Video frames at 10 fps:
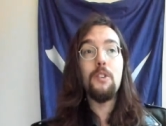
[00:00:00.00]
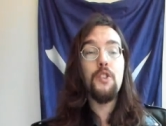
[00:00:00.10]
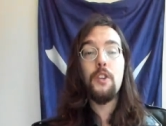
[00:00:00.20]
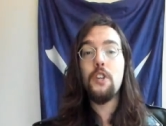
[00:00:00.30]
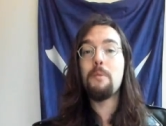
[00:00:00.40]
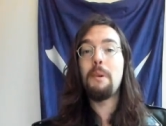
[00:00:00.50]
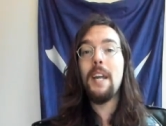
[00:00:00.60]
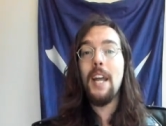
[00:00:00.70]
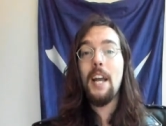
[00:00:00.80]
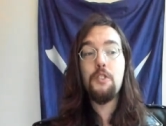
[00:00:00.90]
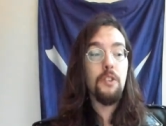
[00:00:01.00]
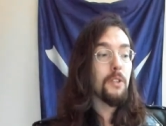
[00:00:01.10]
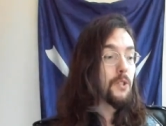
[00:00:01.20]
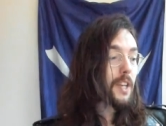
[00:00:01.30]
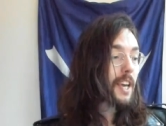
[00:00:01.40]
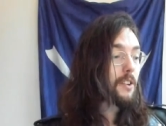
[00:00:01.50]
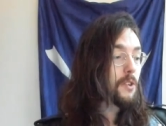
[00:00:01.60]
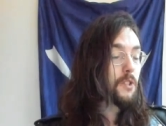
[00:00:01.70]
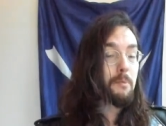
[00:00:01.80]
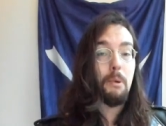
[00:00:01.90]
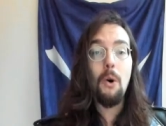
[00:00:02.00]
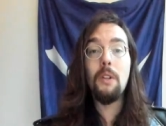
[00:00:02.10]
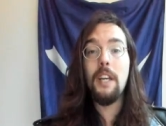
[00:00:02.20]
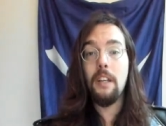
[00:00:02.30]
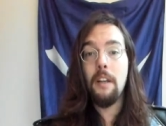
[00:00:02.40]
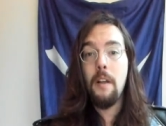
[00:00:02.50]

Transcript: judging by national standards in polling.